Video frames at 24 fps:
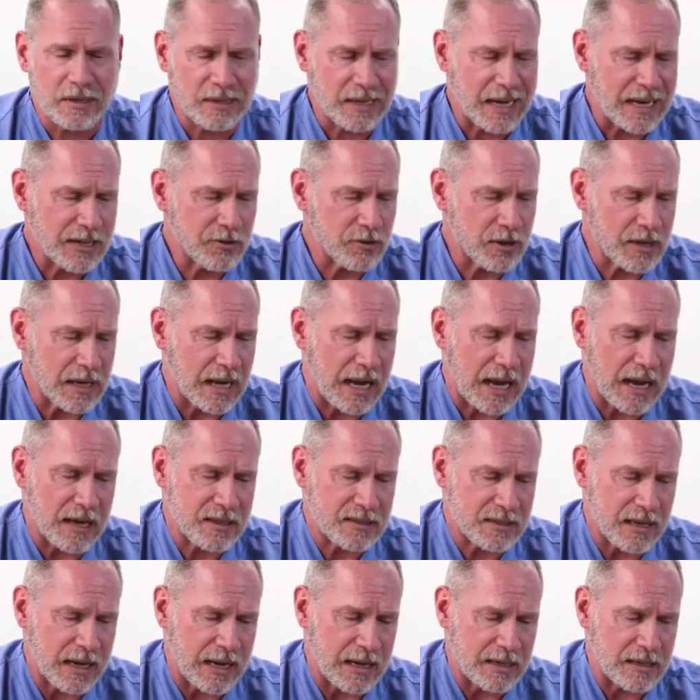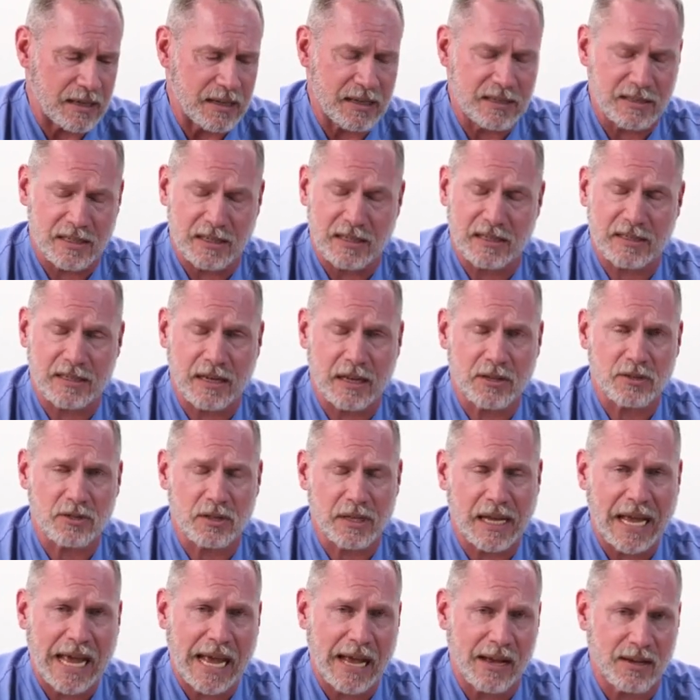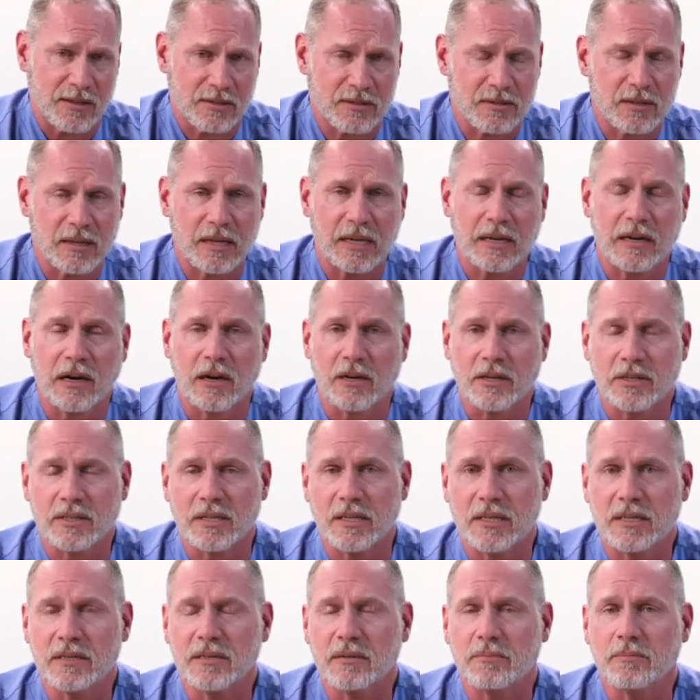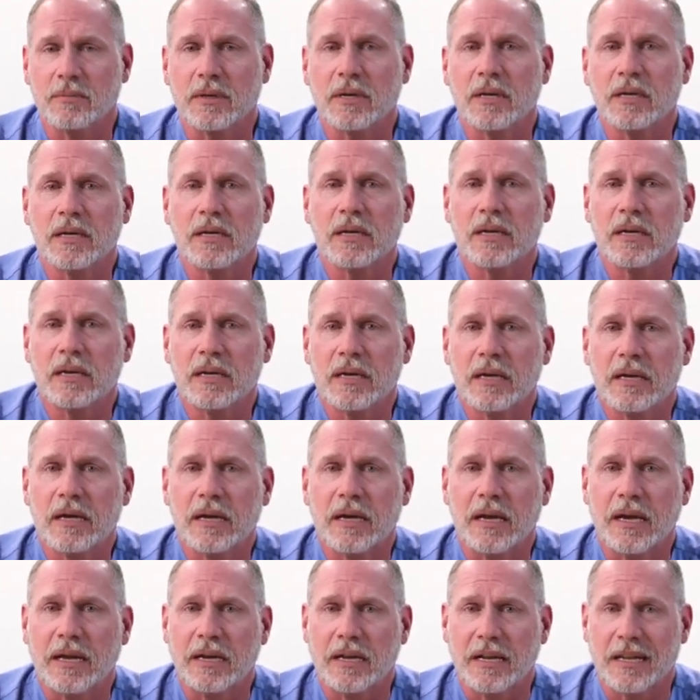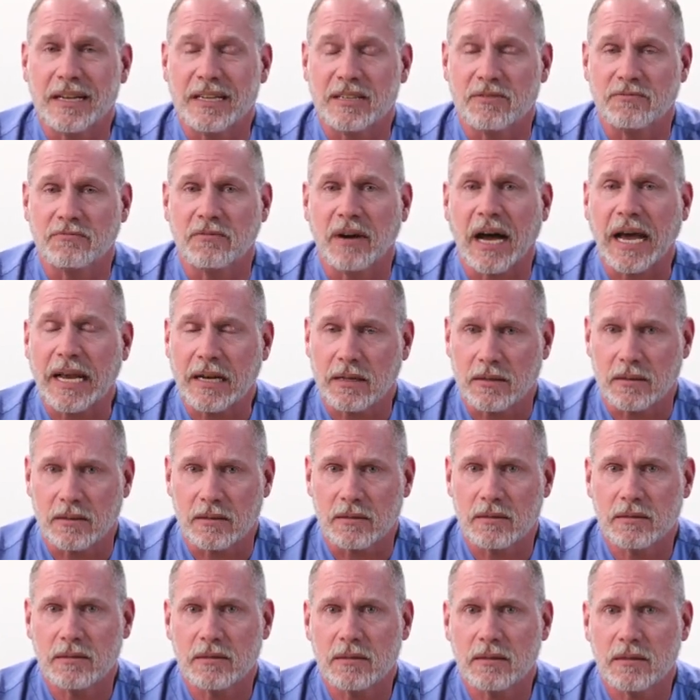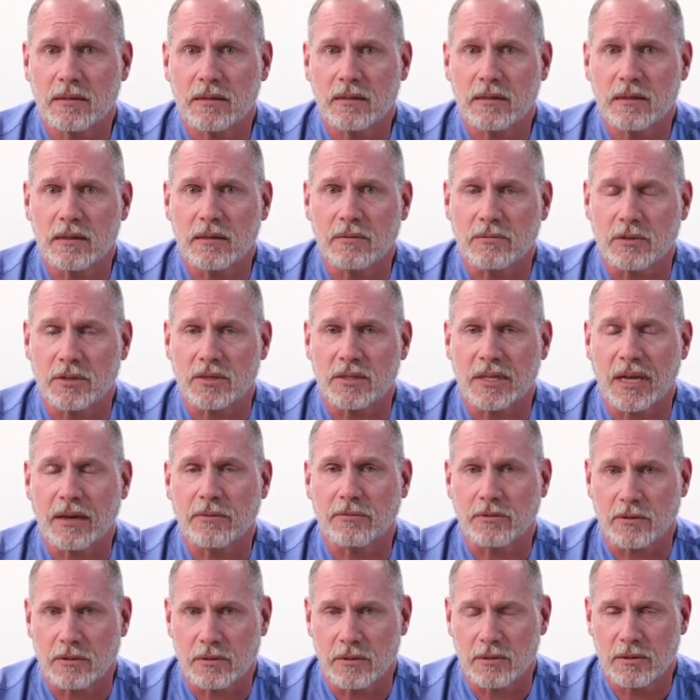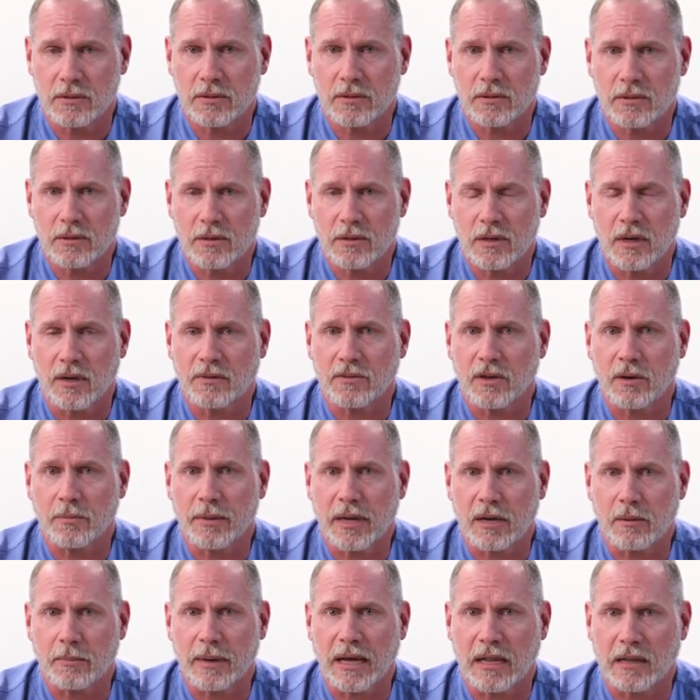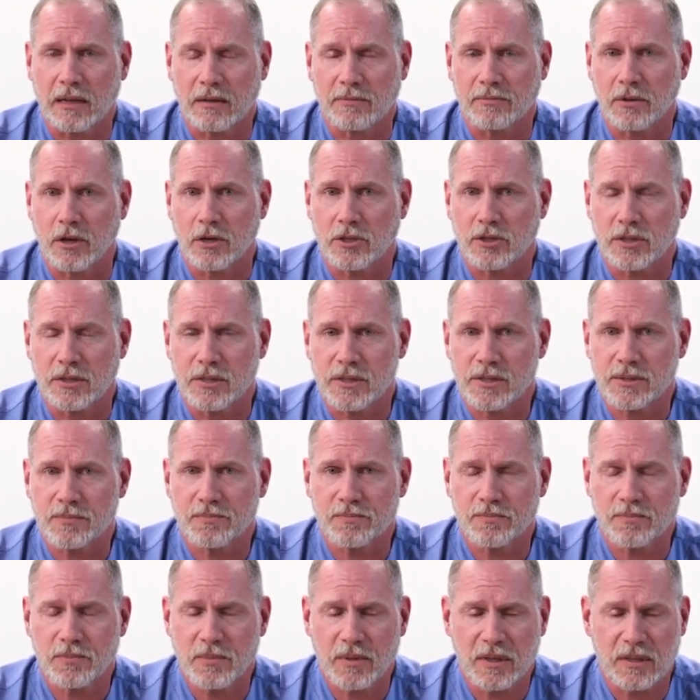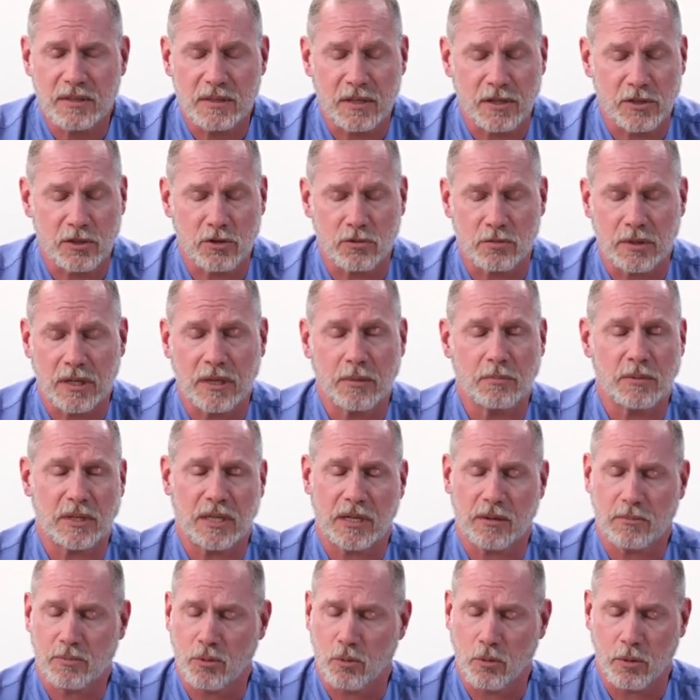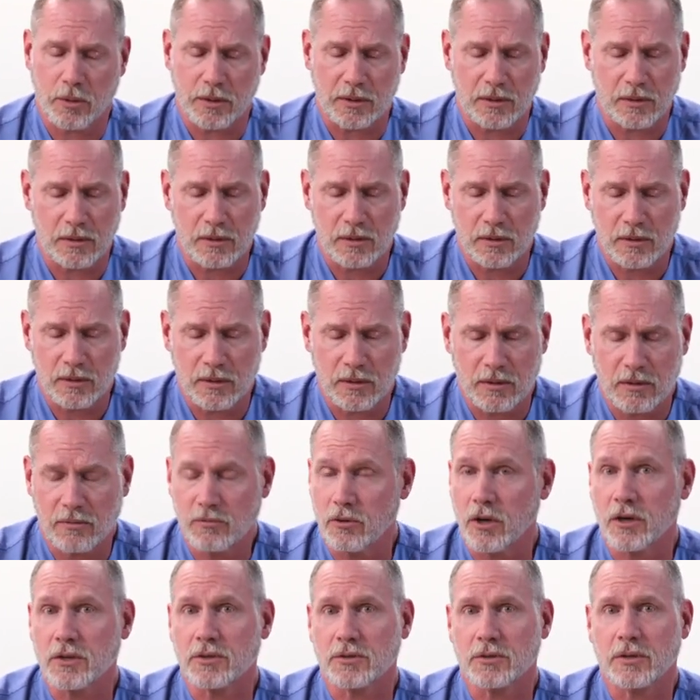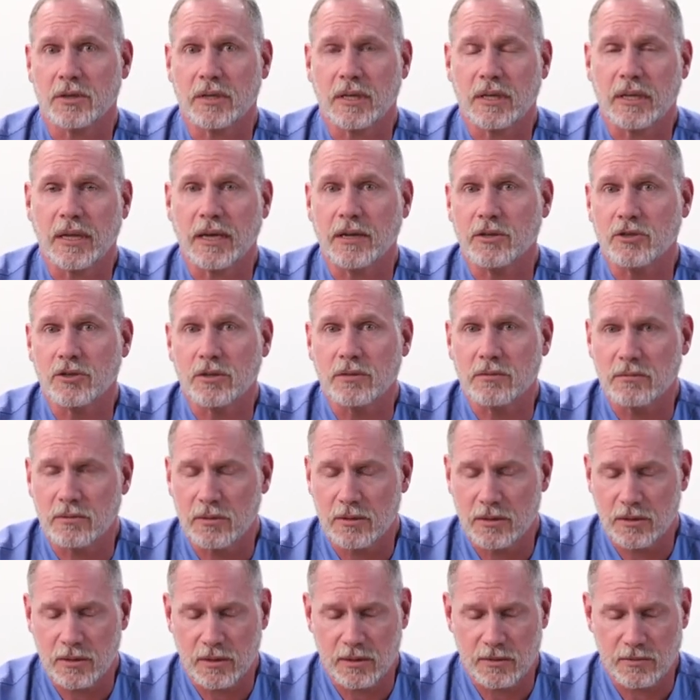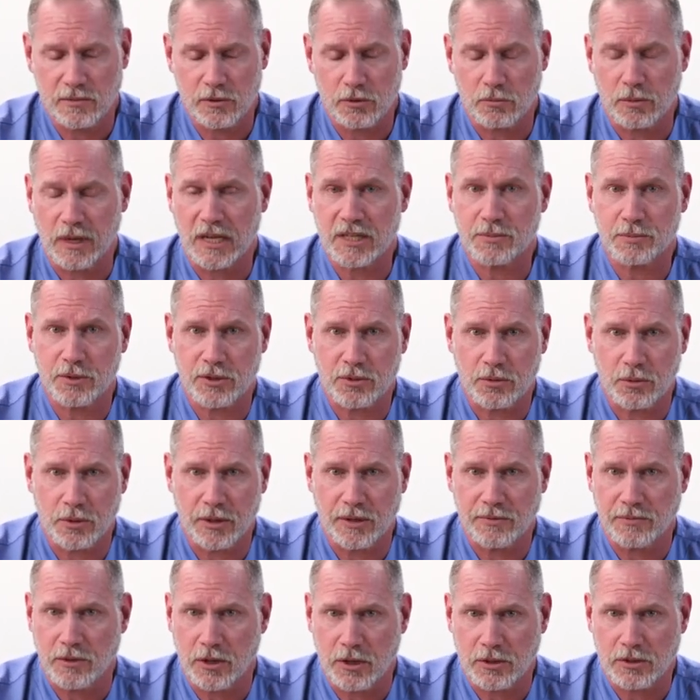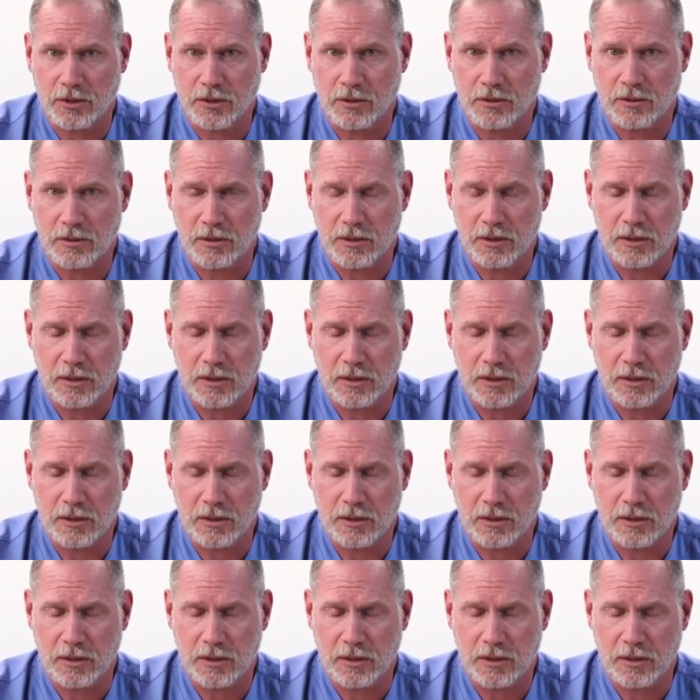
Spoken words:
Nitric oxide is an essential gas in our system, and it is vital for several of our metabolic functions. It's extremely important for our circulation, for respiratory function,